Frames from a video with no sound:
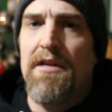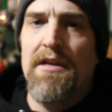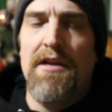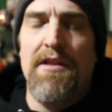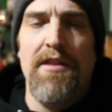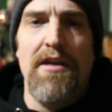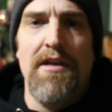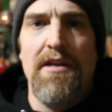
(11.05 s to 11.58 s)

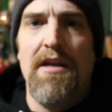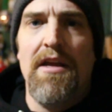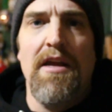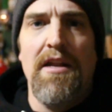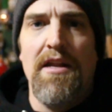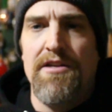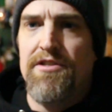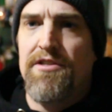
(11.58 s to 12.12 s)
and
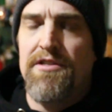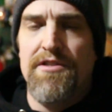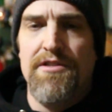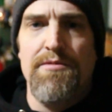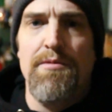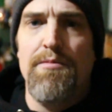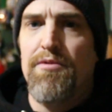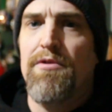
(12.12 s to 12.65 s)
actually
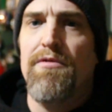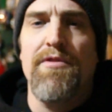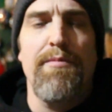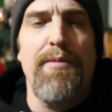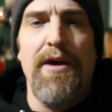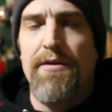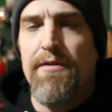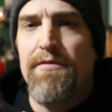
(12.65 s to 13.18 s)
just improve the
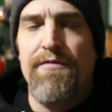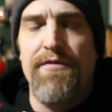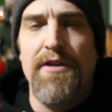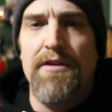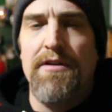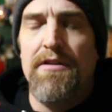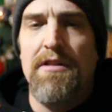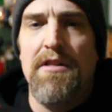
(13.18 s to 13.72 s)
pedal
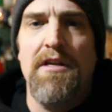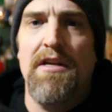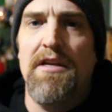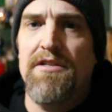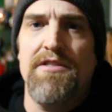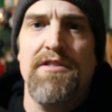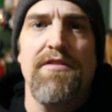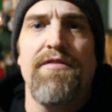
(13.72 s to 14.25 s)
feel
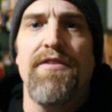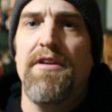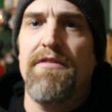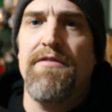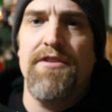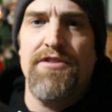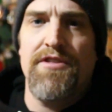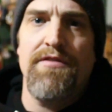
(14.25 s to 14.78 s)
and just the feel
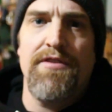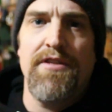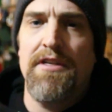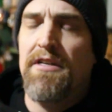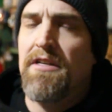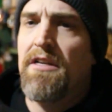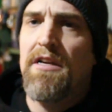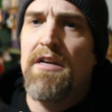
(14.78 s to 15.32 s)
of the
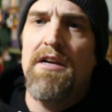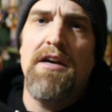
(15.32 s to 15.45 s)
shifting.